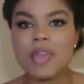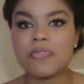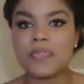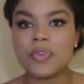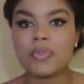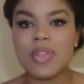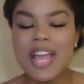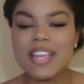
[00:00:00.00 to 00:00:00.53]

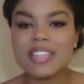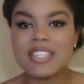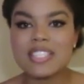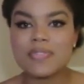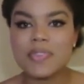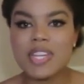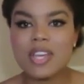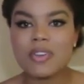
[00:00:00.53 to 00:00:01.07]
If you like
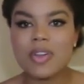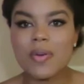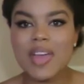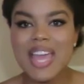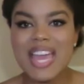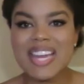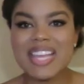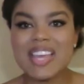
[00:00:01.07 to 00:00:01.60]
this video, go
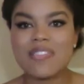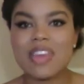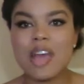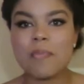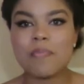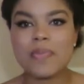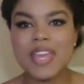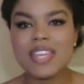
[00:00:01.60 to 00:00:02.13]
ahead and give it
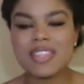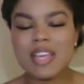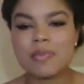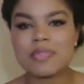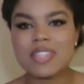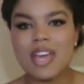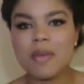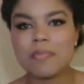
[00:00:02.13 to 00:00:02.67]
a big
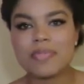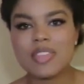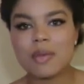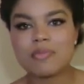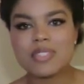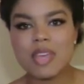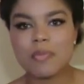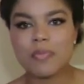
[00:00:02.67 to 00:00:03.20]
thumbs up.
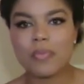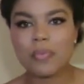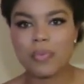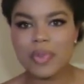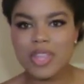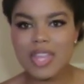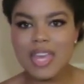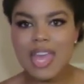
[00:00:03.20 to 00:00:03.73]
Thumbs up
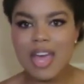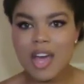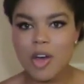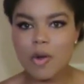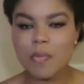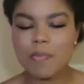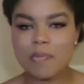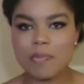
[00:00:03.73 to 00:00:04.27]
really
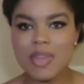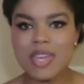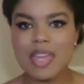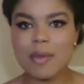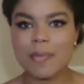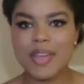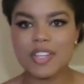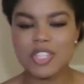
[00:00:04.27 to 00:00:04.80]
help
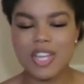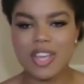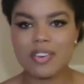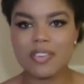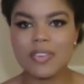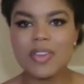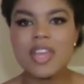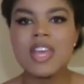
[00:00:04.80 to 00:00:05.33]
me and my
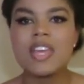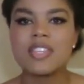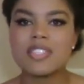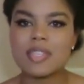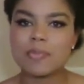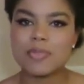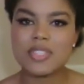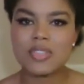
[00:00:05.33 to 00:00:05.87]
channel.
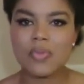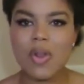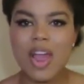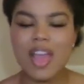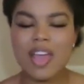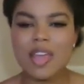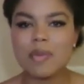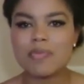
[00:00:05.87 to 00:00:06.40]

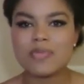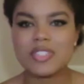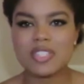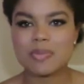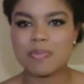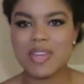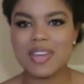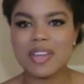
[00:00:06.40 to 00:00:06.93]
Subscribe,
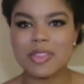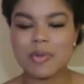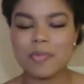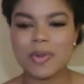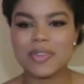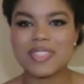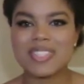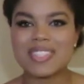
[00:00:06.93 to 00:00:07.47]
just be another
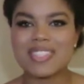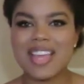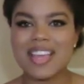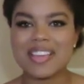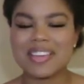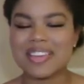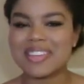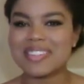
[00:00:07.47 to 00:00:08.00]
person
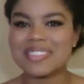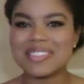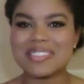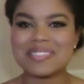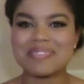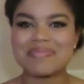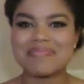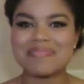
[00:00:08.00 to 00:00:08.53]
that gets
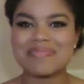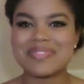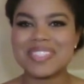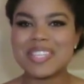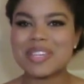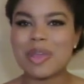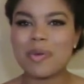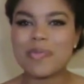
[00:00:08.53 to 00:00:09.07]

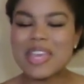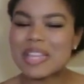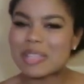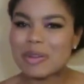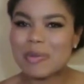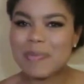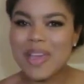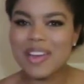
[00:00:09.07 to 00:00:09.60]
to know me a
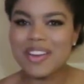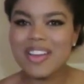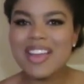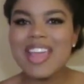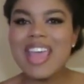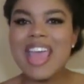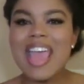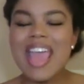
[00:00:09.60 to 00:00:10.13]
little
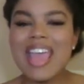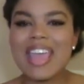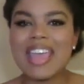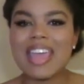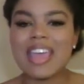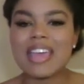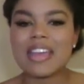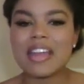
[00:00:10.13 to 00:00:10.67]
better.
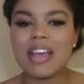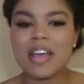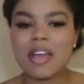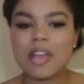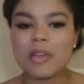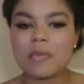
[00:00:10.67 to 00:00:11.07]
And